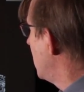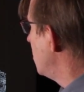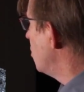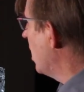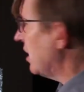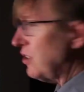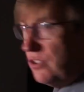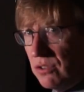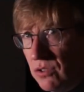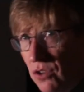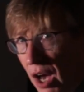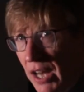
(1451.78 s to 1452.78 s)
Not
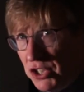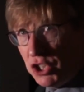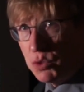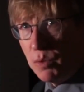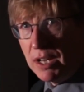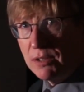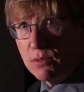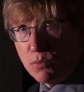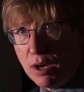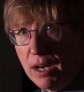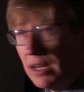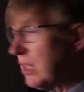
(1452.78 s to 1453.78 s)
just one
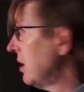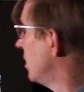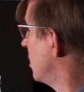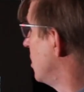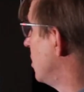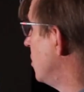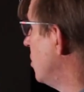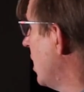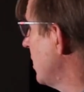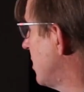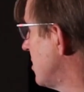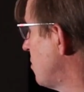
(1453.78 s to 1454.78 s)
rock,
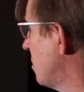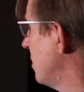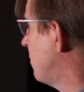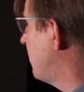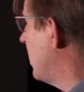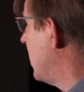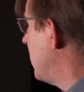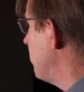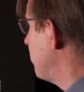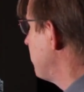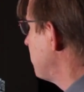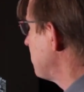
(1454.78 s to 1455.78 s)
not the sort of
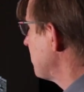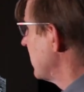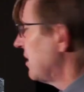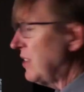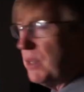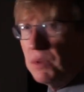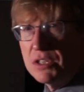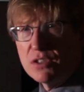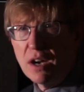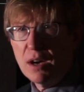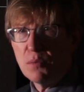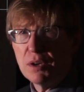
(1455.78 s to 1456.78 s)
thing we
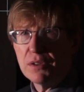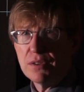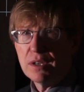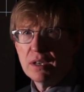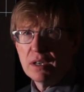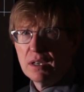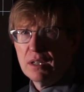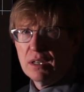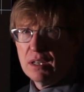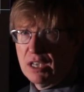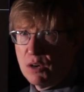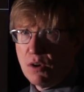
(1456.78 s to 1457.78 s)
saw with
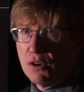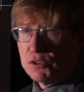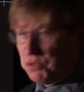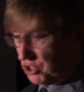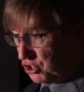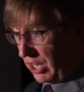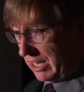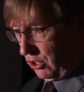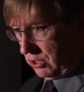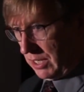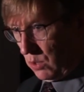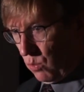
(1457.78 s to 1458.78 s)
Eros, which just kind of
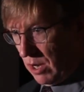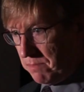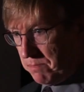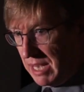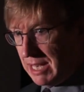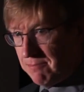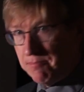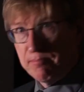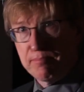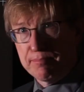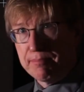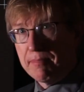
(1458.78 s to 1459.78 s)
looked like one big
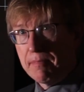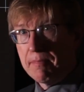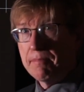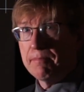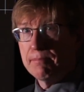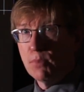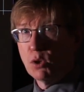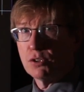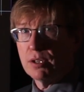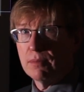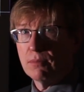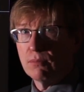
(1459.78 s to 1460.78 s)

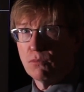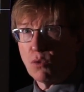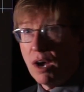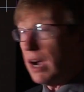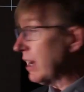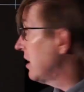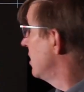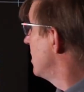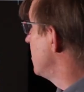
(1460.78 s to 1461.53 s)
molten rock.